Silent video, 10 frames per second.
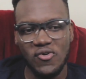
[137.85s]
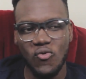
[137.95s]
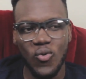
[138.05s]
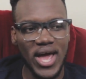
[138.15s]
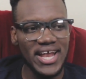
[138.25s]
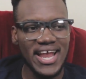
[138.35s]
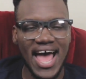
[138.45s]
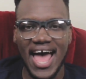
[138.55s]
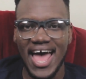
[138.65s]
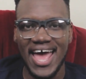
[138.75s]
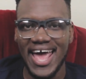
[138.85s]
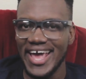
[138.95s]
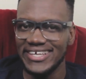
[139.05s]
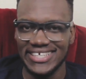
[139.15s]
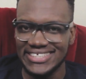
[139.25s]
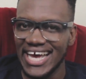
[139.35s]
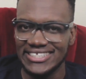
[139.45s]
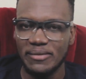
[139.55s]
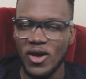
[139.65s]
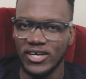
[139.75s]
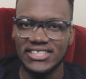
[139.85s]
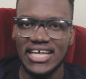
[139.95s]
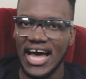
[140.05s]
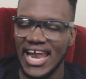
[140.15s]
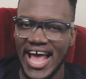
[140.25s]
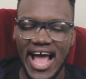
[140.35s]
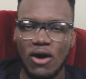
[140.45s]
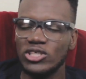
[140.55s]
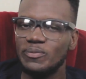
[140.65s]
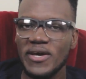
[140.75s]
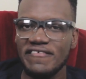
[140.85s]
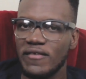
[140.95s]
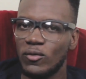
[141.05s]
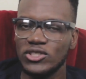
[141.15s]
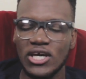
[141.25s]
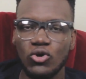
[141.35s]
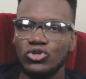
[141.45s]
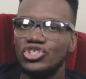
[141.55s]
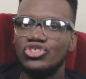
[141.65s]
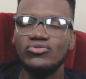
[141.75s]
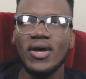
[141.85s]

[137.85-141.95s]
When I decided something I'm going to start, like I was peeing from was a good,